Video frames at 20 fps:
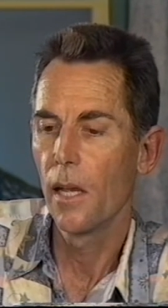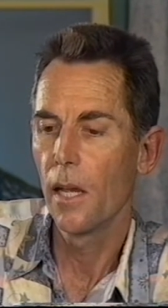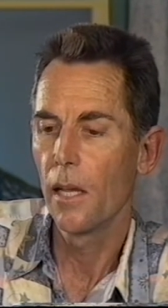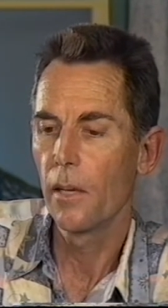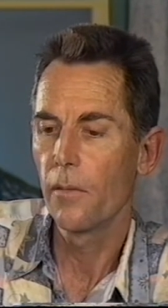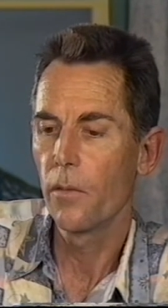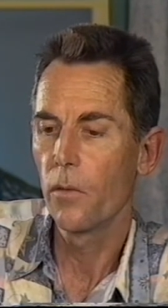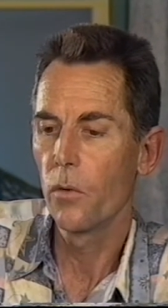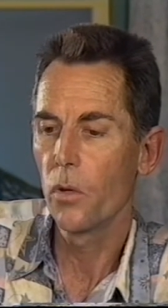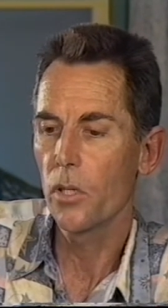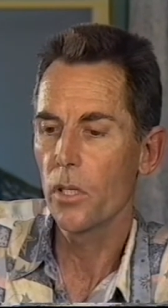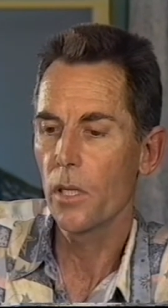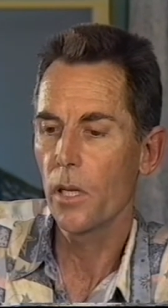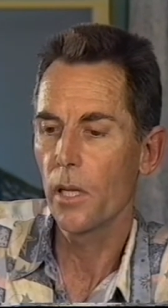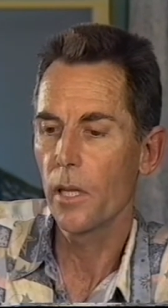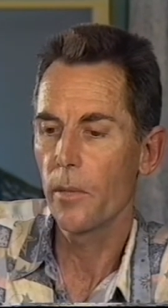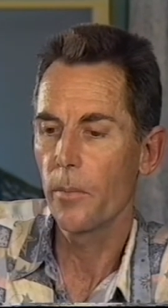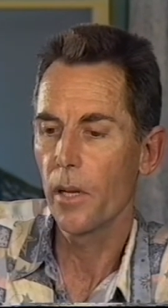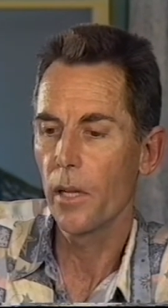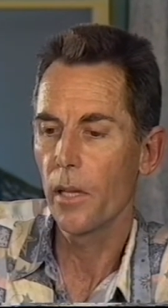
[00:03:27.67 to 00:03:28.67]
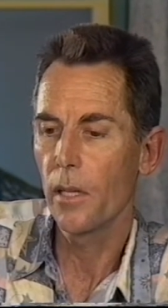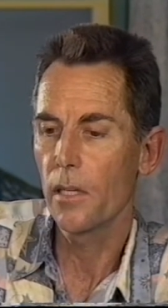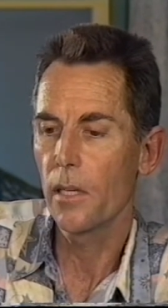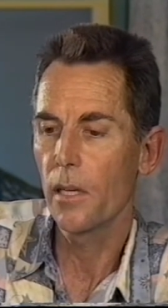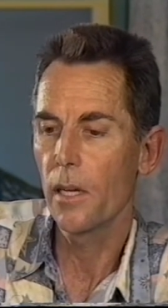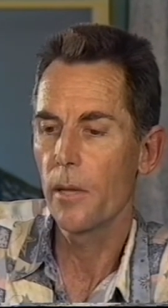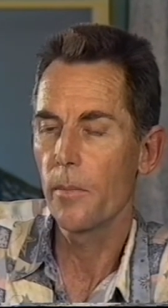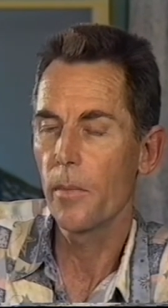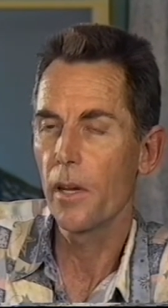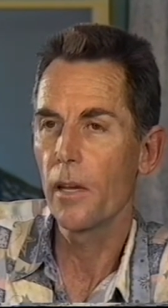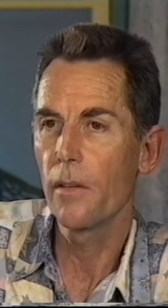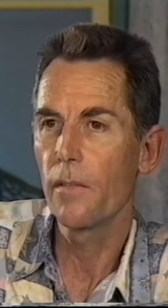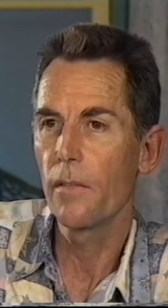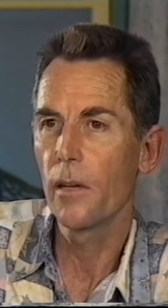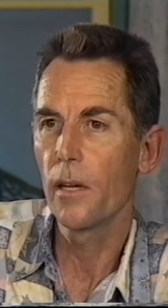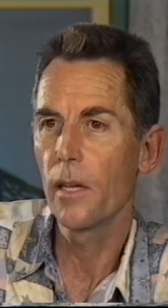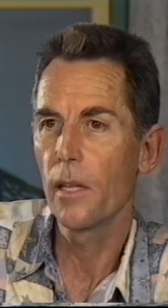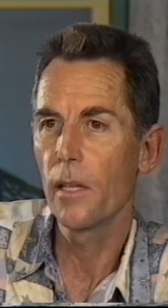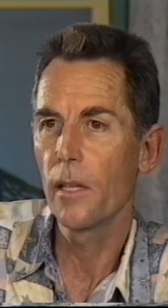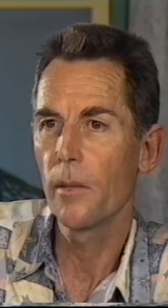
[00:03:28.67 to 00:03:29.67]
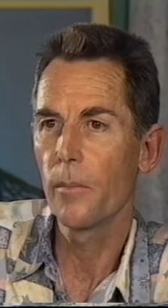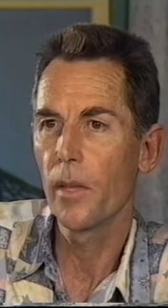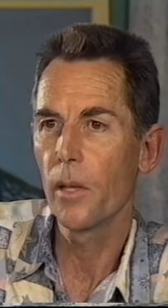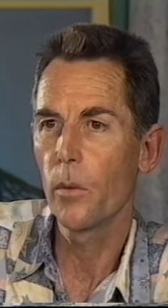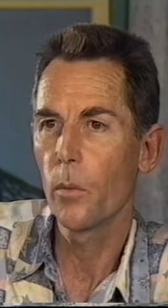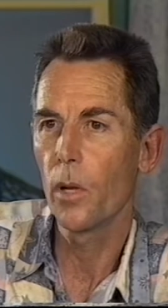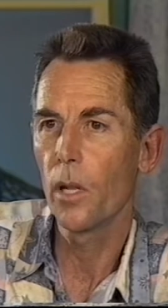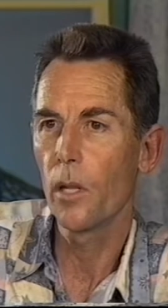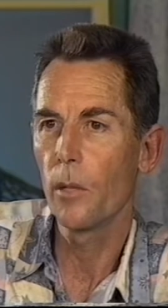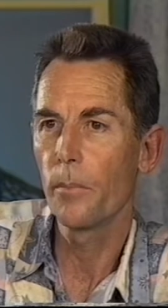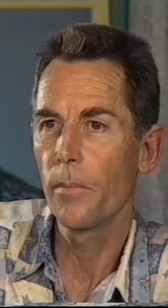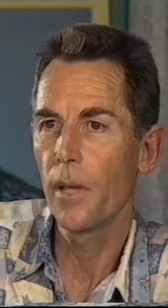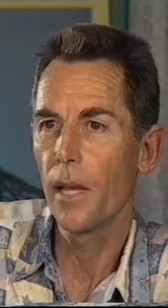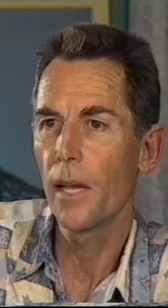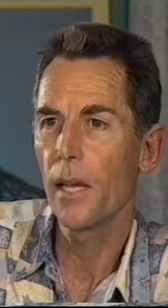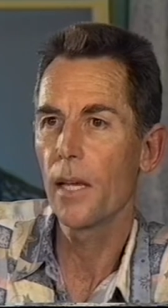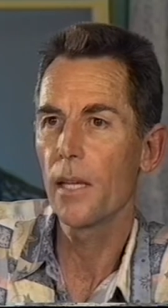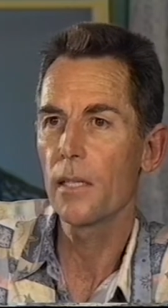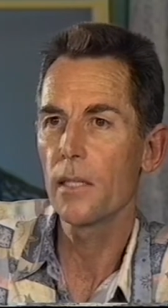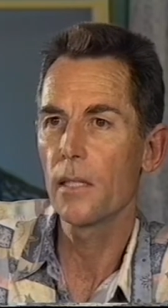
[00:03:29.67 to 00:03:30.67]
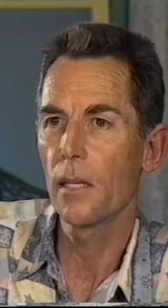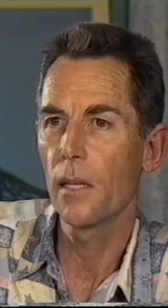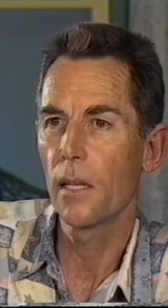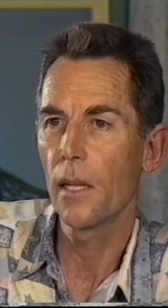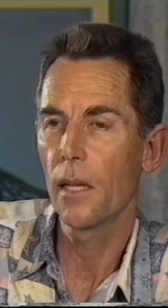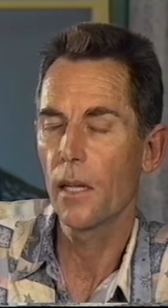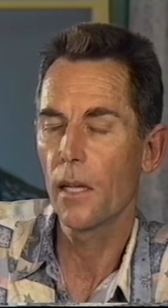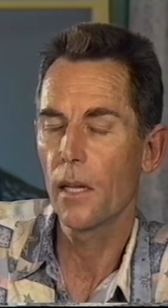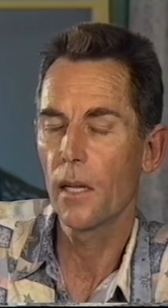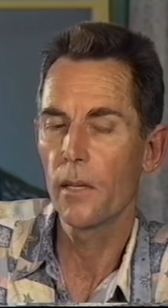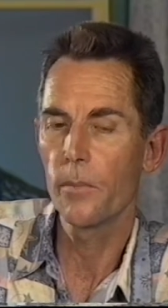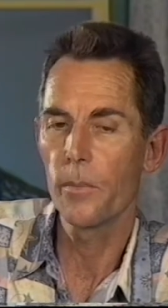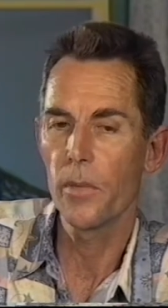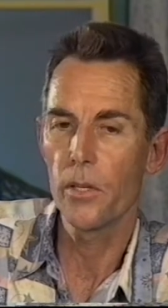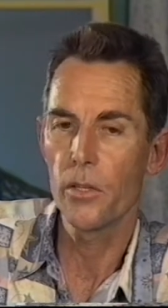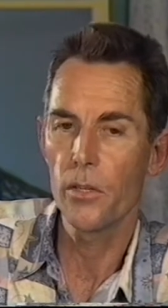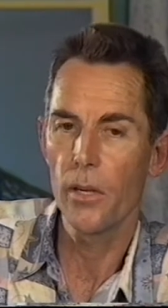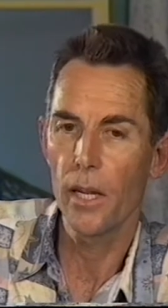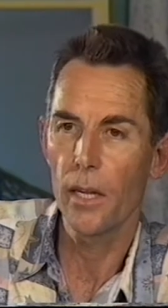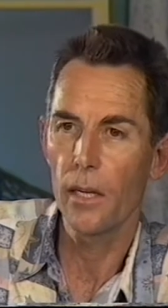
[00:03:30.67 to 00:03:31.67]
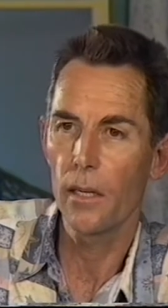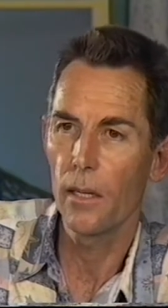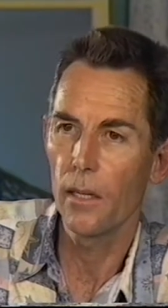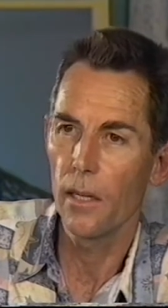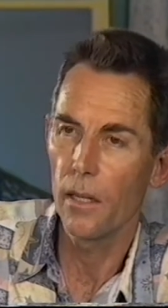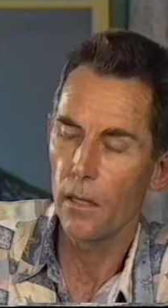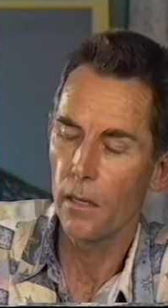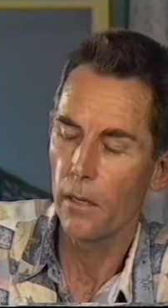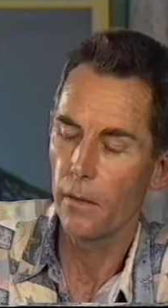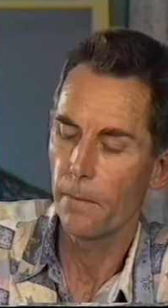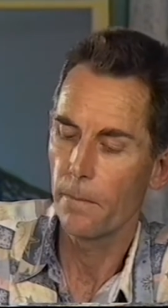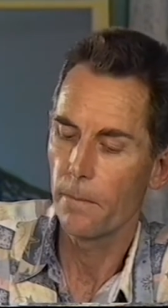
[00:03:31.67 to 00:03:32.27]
Unfortunately, by the time I find them, they're well past and they can't be tracked down.